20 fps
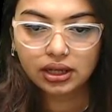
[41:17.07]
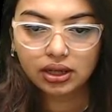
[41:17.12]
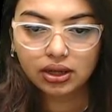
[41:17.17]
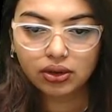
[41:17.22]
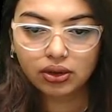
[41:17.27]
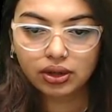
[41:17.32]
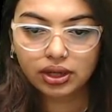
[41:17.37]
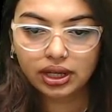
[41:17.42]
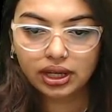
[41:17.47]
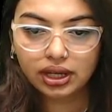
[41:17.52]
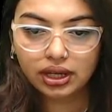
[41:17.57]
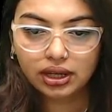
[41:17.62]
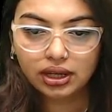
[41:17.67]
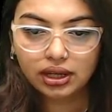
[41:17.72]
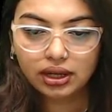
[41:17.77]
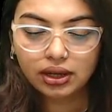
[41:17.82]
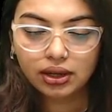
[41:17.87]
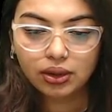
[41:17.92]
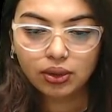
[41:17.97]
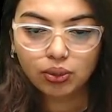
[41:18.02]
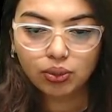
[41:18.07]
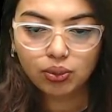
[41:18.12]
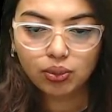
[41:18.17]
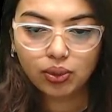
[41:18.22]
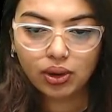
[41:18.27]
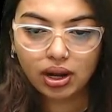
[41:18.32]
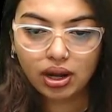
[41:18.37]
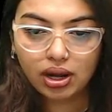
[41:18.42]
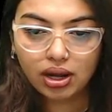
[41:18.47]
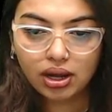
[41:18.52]
Okay,
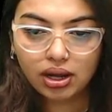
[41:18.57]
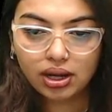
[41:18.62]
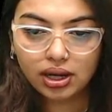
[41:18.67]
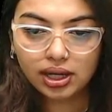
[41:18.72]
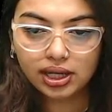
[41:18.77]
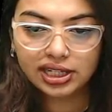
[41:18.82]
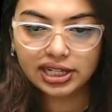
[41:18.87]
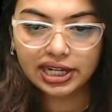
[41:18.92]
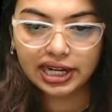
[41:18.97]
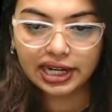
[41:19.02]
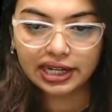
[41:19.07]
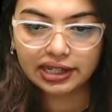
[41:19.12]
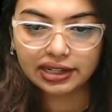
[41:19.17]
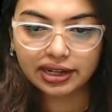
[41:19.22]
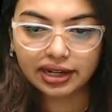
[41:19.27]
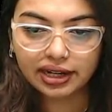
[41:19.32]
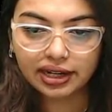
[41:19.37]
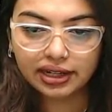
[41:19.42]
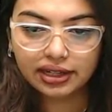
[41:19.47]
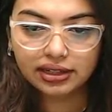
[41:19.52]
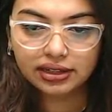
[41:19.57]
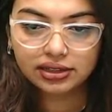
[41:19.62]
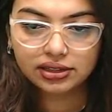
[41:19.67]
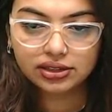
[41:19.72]
one dendrite.